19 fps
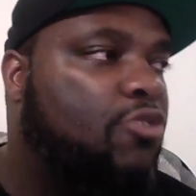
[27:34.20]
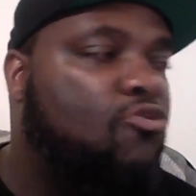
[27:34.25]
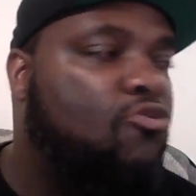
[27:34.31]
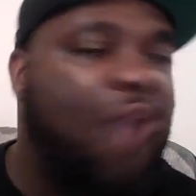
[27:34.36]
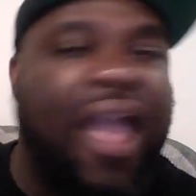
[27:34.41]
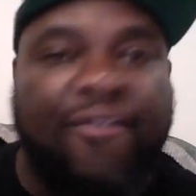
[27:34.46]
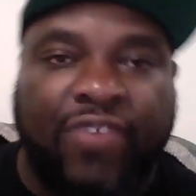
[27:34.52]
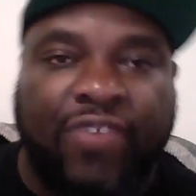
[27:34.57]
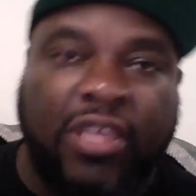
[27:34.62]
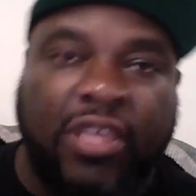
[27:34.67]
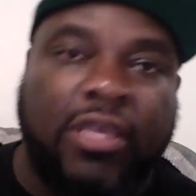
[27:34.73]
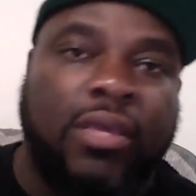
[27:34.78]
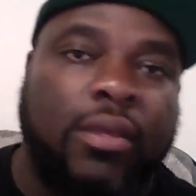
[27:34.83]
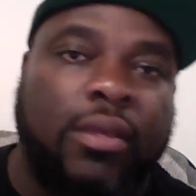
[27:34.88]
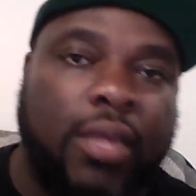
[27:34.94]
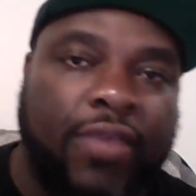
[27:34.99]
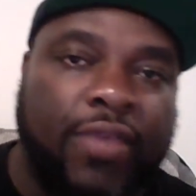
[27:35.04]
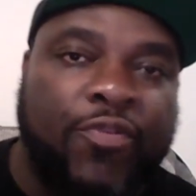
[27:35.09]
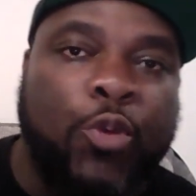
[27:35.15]
graphic,
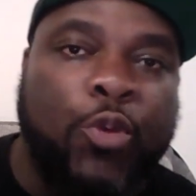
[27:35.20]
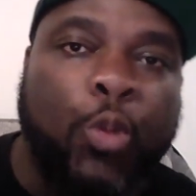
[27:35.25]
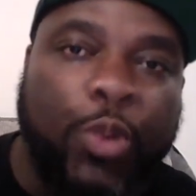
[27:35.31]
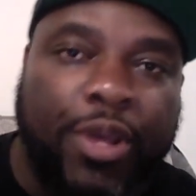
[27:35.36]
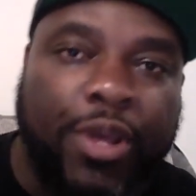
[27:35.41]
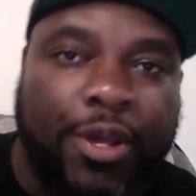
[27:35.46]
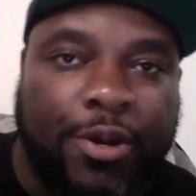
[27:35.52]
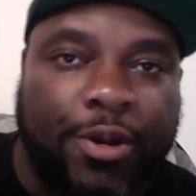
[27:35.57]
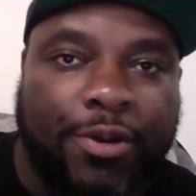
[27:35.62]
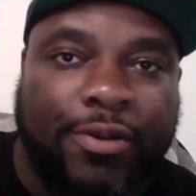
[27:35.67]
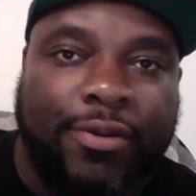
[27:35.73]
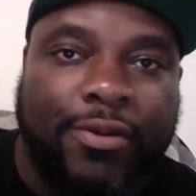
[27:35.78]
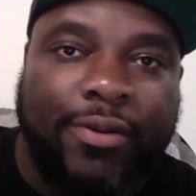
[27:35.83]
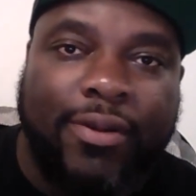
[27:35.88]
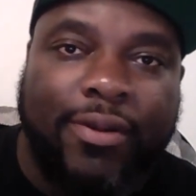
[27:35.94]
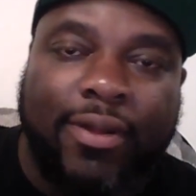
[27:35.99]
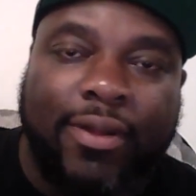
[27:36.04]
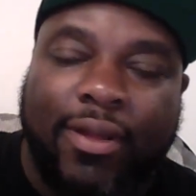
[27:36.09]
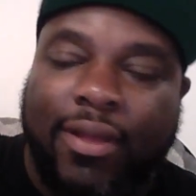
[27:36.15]
if you will.
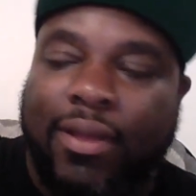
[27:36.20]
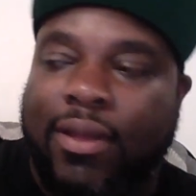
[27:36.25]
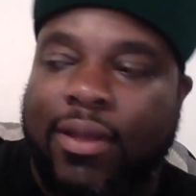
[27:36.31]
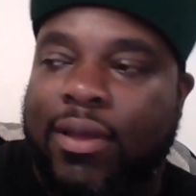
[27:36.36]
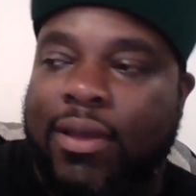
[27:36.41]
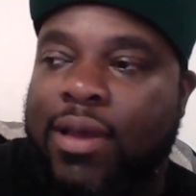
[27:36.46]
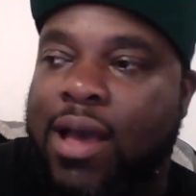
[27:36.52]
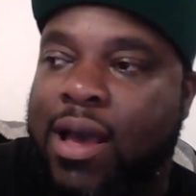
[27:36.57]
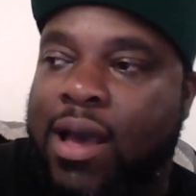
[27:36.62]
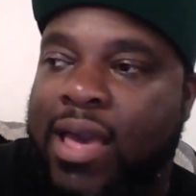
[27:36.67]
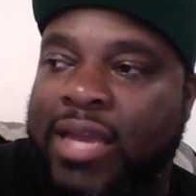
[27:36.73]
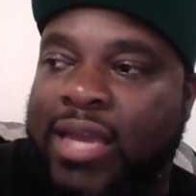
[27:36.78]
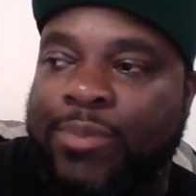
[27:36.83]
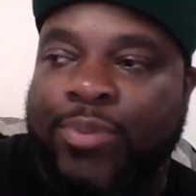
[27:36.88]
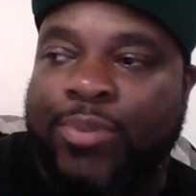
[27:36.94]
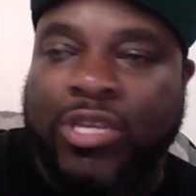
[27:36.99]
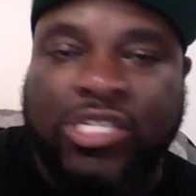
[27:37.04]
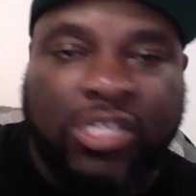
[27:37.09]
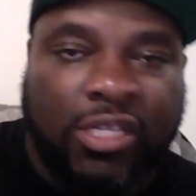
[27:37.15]
I
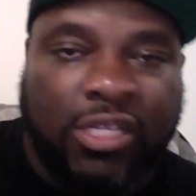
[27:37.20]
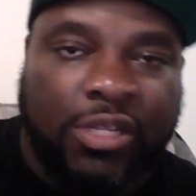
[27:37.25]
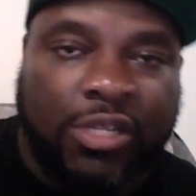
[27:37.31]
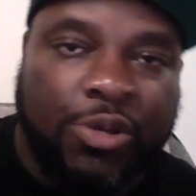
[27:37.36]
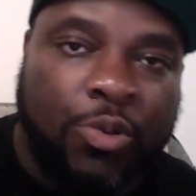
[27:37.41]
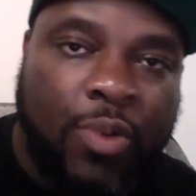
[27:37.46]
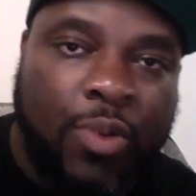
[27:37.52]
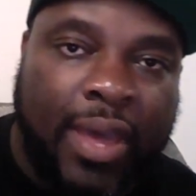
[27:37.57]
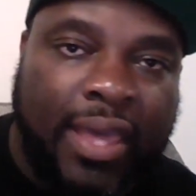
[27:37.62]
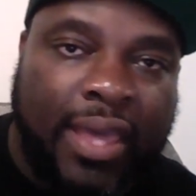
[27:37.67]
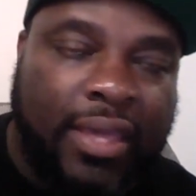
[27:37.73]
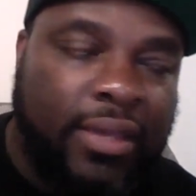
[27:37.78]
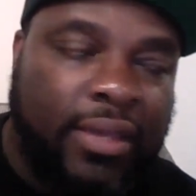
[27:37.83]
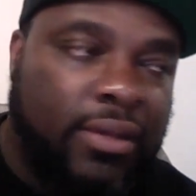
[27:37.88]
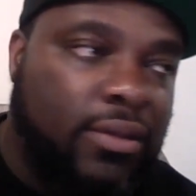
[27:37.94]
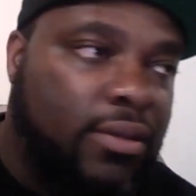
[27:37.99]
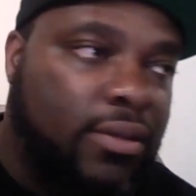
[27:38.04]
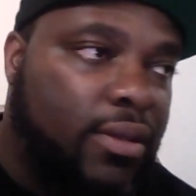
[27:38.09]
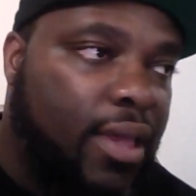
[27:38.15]
had a picture of Lil
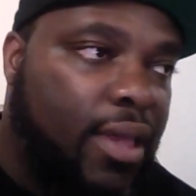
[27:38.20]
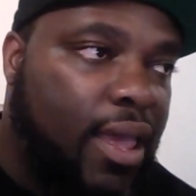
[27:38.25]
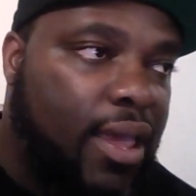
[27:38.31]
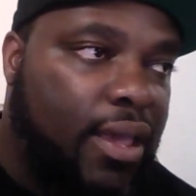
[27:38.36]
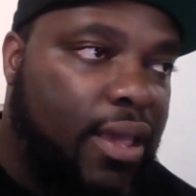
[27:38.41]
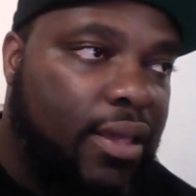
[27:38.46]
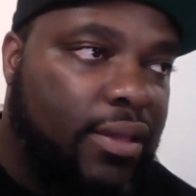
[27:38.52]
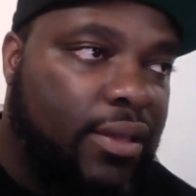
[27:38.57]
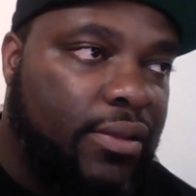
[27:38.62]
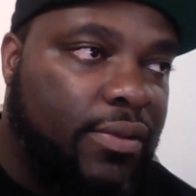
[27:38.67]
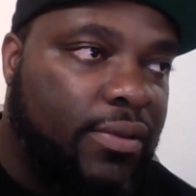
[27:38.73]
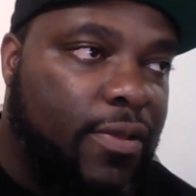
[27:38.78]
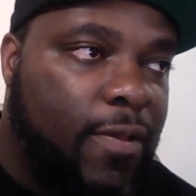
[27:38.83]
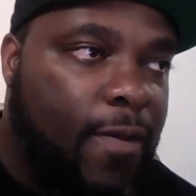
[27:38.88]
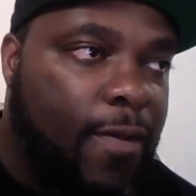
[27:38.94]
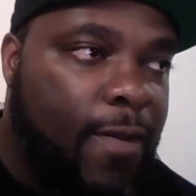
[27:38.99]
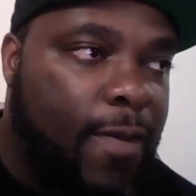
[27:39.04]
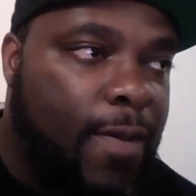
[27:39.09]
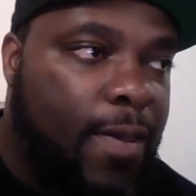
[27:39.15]
Wayne, and
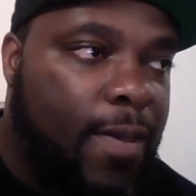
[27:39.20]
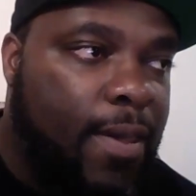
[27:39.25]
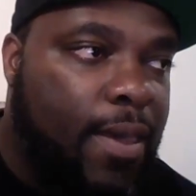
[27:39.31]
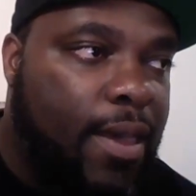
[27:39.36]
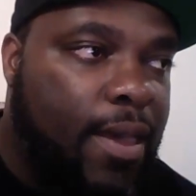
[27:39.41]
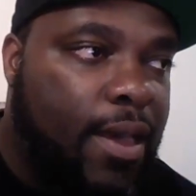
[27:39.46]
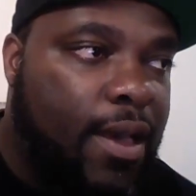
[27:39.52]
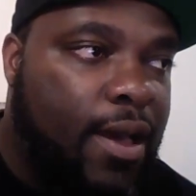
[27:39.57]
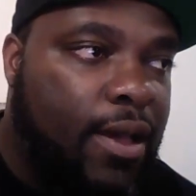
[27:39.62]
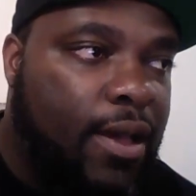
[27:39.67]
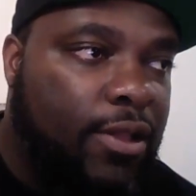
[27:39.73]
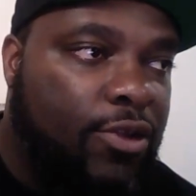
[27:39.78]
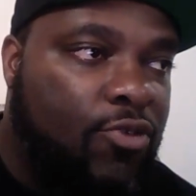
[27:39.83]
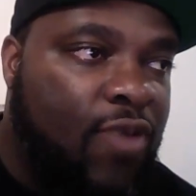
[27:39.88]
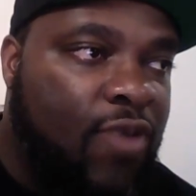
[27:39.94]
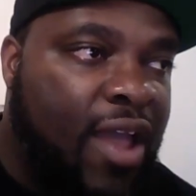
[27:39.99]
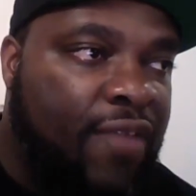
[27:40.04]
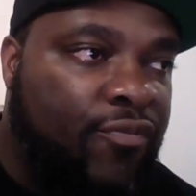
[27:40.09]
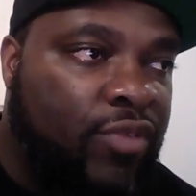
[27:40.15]

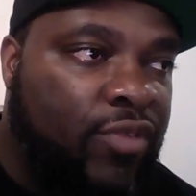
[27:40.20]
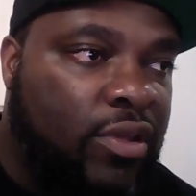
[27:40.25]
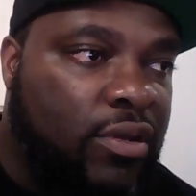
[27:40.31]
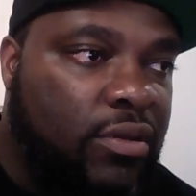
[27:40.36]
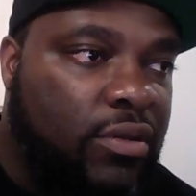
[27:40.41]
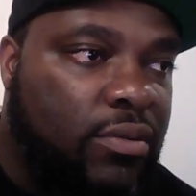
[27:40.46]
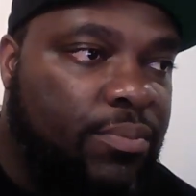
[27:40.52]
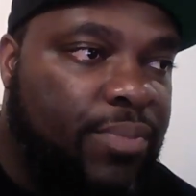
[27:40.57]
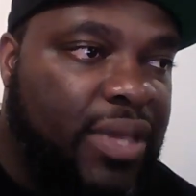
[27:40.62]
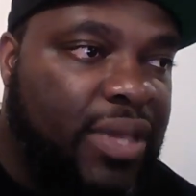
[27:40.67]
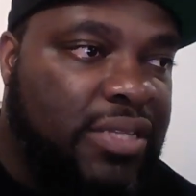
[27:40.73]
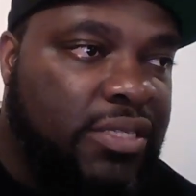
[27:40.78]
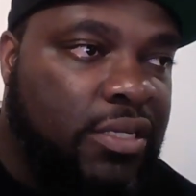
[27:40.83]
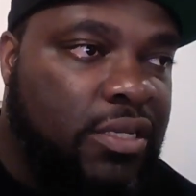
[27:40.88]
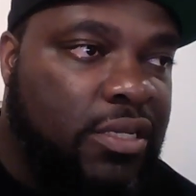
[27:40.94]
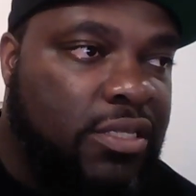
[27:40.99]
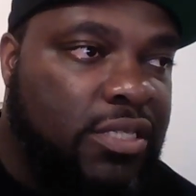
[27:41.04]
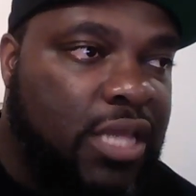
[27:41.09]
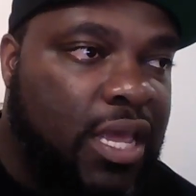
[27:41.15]
the graphic
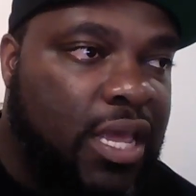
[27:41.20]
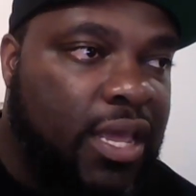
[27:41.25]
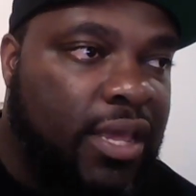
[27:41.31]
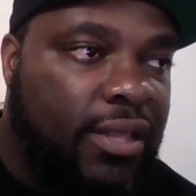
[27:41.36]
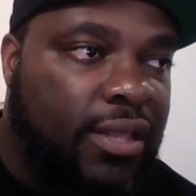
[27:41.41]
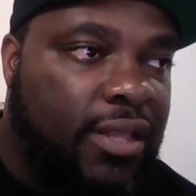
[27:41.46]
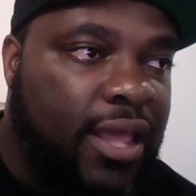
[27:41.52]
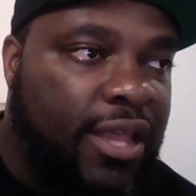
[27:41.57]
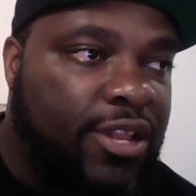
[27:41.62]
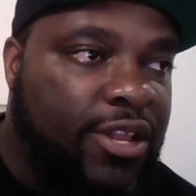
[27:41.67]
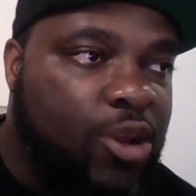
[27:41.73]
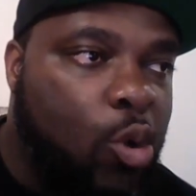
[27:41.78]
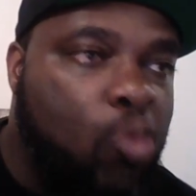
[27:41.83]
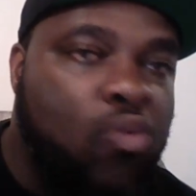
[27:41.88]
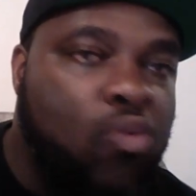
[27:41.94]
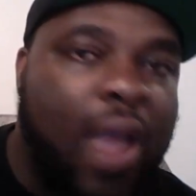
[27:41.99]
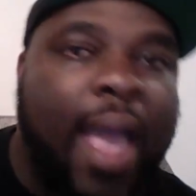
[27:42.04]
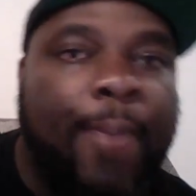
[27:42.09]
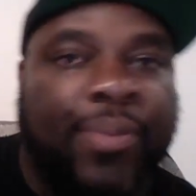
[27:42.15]
basically said like
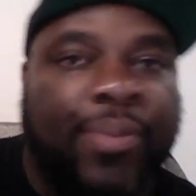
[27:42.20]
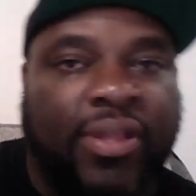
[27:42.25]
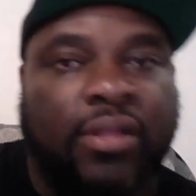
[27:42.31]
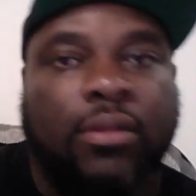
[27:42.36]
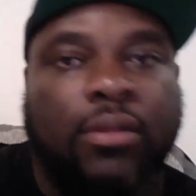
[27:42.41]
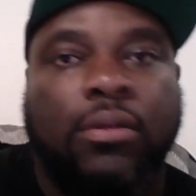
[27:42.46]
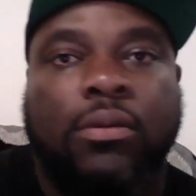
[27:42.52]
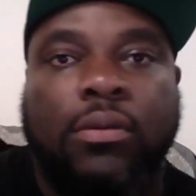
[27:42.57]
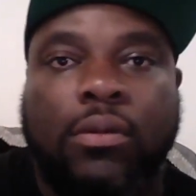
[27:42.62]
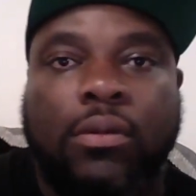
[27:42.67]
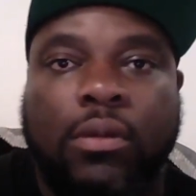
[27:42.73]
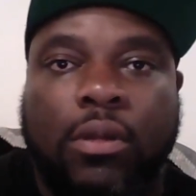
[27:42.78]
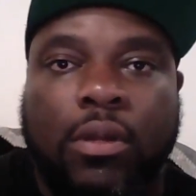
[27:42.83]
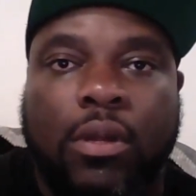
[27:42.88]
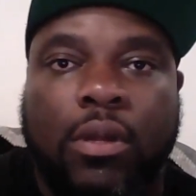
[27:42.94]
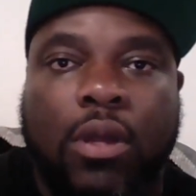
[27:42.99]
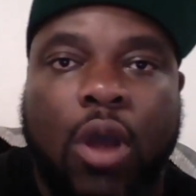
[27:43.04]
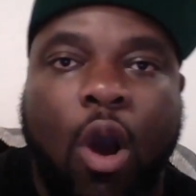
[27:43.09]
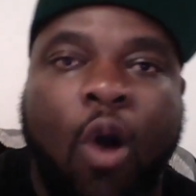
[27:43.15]
no rapping
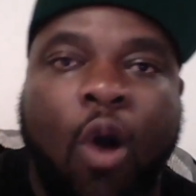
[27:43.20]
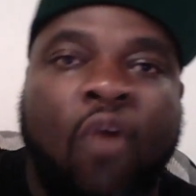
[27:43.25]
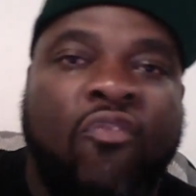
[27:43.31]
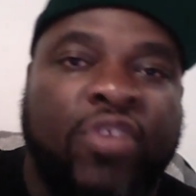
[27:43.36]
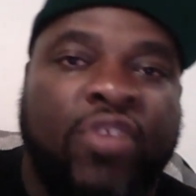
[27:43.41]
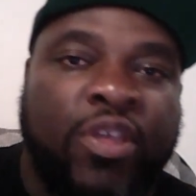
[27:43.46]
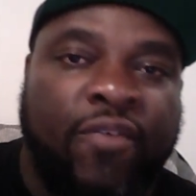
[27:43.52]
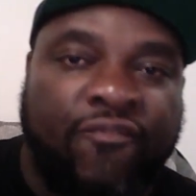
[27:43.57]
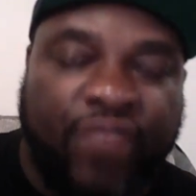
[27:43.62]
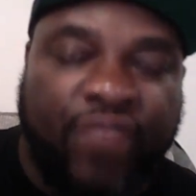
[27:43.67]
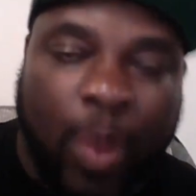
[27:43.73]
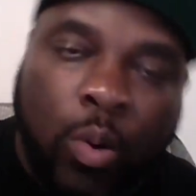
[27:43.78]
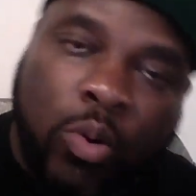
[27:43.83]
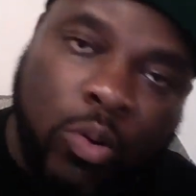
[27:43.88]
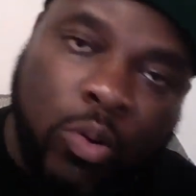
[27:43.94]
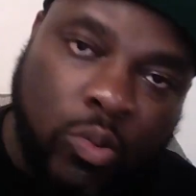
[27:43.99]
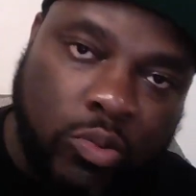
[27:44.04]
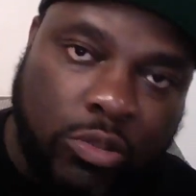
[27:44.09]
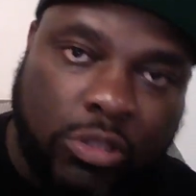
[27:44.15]
over your
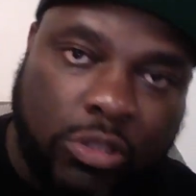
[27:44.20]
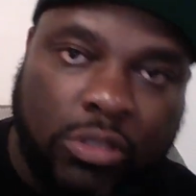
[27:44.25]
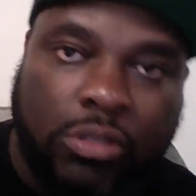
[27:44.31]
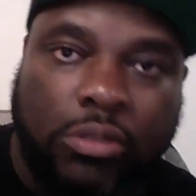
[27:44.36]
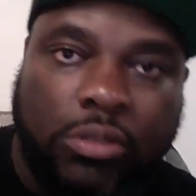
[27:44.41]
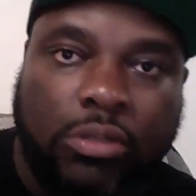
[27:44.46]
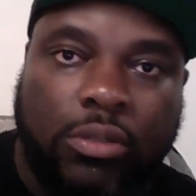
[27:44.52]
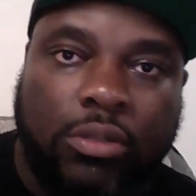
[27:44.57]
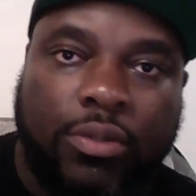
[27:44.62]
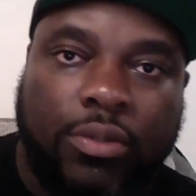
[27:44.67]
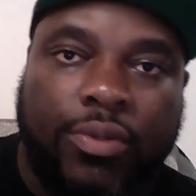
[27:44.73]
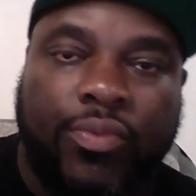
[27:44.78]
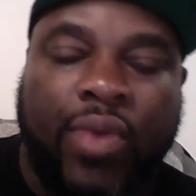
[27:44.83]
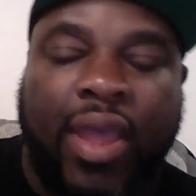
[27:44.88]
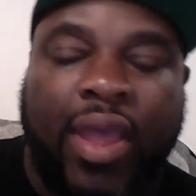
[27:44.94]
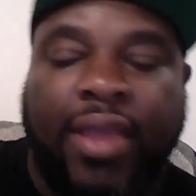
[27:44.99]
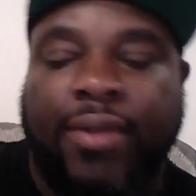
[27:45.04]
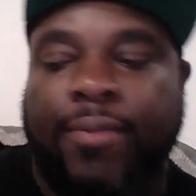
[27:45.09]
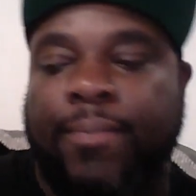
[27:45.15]
vocals,
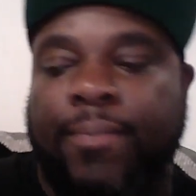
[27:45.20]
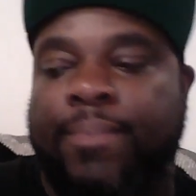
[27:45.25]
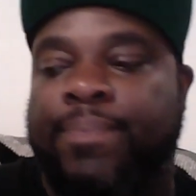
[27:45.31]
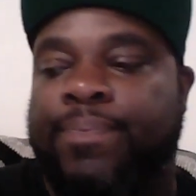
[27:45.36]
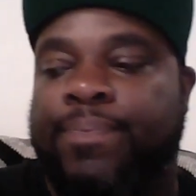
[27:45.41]
right?